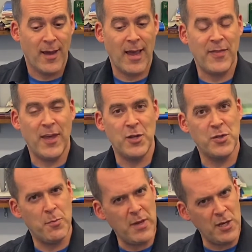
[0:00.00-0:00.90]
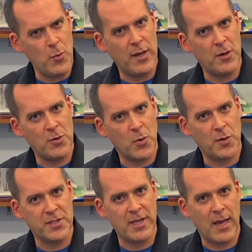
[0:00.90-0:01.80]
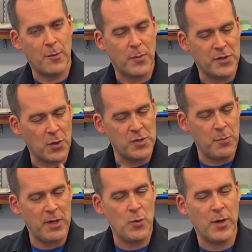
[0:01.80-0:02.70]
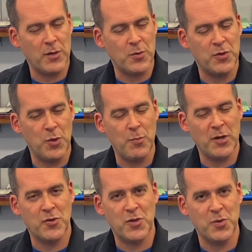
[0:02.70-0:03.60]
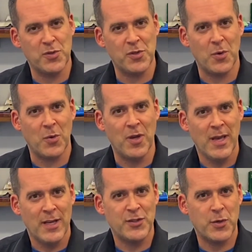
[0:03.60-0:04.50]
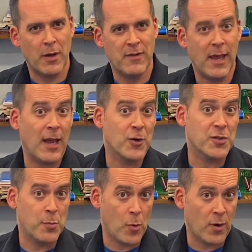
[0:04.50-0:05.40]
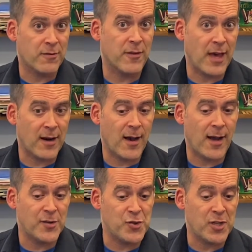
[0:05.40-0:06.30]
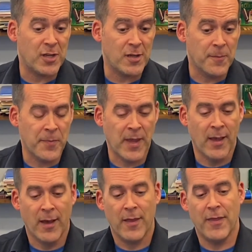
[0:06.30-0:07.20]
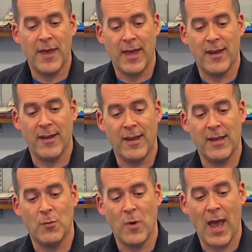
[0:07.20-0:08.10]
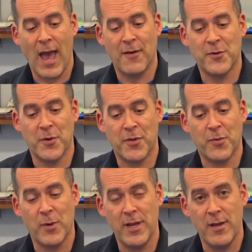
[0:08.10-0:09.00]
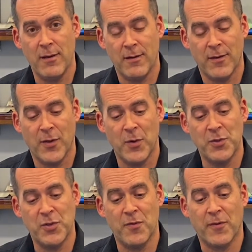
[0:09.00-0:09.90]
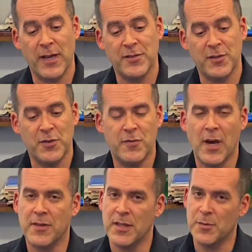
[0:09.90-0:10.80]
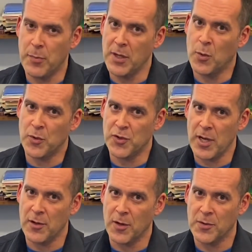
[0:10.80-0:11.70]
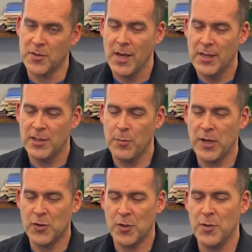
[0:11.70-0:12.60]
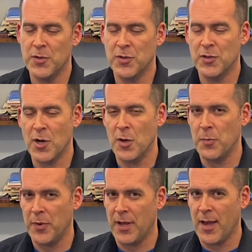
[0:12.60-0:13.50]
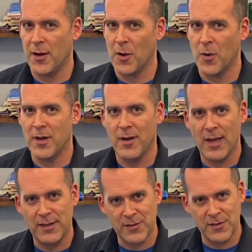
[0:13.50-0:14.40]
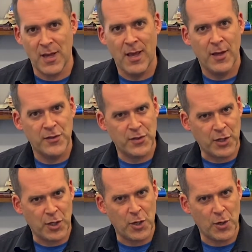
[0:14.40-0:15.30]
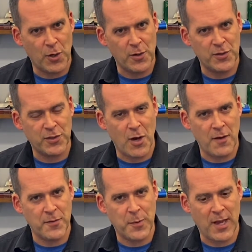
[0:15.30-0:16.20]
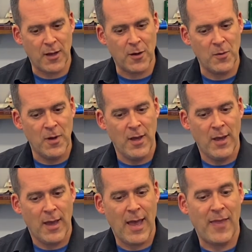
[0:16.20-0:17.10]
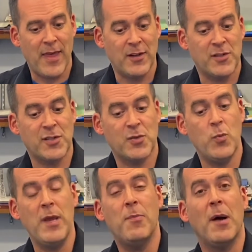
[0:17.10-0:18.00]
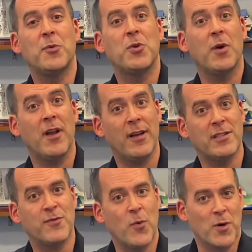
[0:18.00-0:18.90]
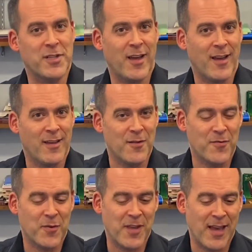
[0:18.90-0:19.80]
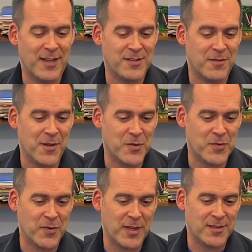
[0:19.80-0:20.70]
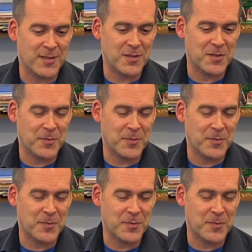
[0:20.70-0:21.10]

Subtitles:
and then you diminuendo towards the end, but don't diminuendo too much too soon so you have the air support for that high G. Then after 3, those 2 phrases, you've got these big crescendos. So make sure you start piano, a nice, secure, soft piano, and then sweep up to a nice forte for the ends of those phrases.